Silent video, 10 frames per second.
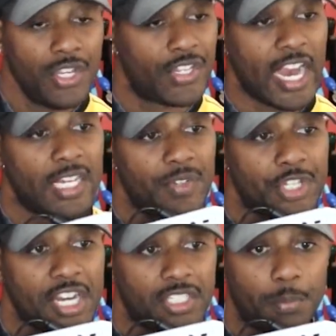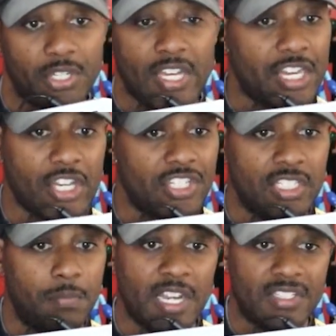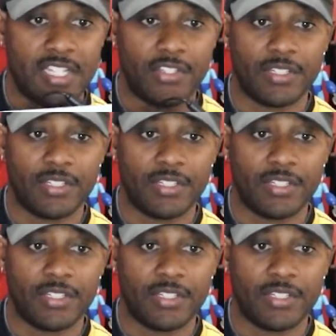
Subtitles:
You can't even change you can't change these buttons either.